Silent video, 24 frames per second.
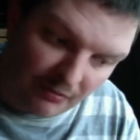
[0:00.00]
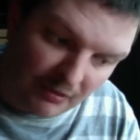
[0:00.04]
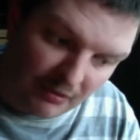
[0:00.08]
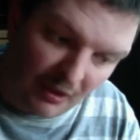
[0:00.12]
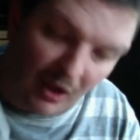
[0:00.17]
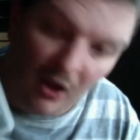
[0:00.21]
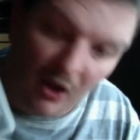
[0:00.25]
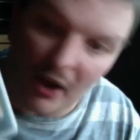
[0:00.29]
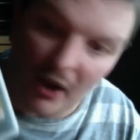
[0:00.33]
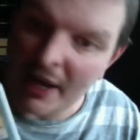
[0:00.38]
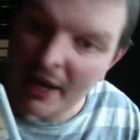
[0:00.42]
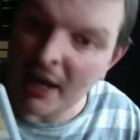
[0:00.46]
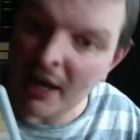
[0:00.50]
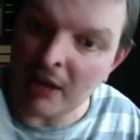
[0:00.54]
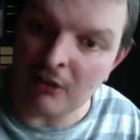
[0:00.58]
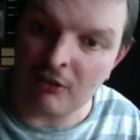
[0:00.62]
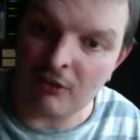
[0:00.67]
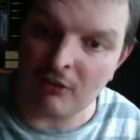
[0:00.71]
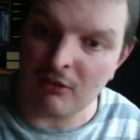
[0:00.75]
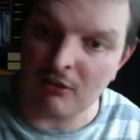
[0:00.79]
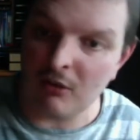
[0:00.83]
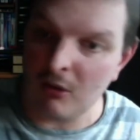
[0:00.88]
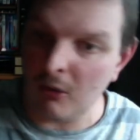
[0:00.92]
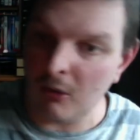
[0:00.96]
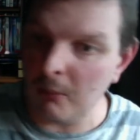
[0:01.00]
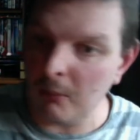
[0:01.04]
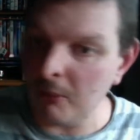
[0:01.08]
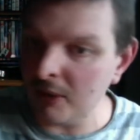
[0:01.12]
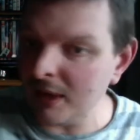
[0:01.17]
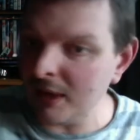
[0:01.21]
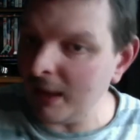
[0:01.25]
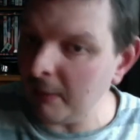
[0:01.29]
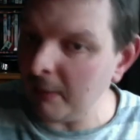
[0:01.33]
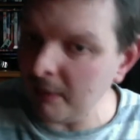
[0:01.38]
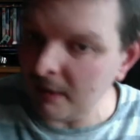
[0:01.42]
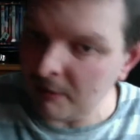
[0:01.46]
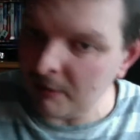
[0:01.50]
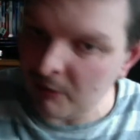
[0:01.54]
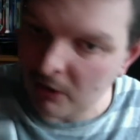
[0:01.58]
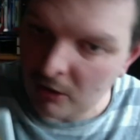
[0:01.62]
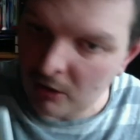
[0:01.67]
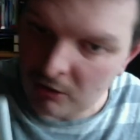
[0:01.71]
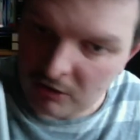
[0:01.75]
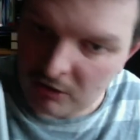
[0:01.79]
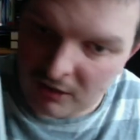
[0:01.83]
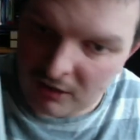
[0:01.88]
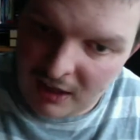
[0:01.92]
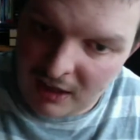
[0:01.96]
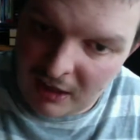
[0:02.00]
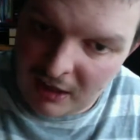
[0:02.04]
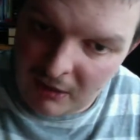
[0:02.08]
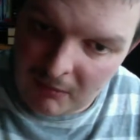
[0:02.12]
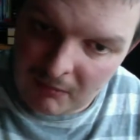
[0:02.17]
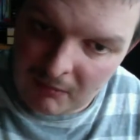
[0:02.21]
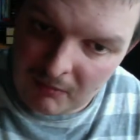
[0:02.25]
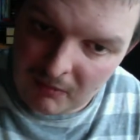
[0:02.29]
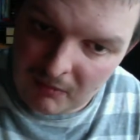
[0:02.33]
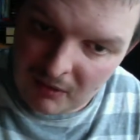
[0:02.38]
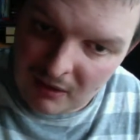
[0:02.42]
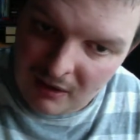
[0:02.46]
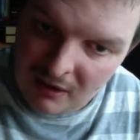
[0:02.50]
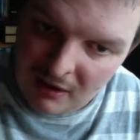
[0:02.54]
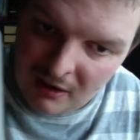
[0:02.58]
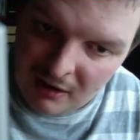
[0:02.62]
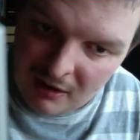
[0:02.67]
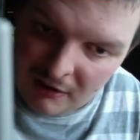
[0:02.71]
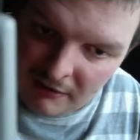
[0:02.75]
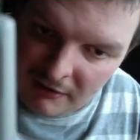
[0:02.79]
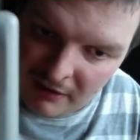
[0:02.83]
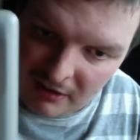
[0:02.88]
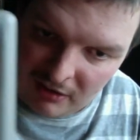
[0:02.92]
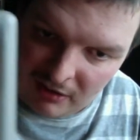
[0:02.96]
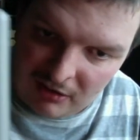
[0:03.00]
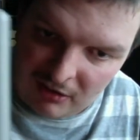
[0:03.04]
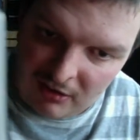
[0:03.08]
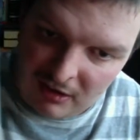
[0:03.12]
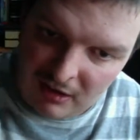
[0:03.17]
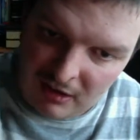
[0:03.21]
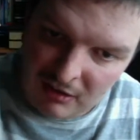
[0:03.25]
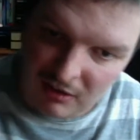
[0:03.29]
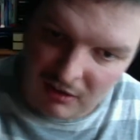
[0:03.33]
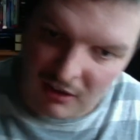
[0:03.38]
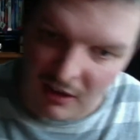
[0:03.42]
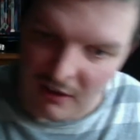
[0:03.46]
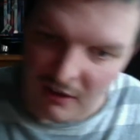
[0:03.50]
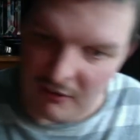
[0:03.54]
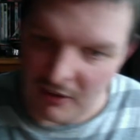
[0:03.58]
that I had on my Game Gear when I was a kid, thanks to this.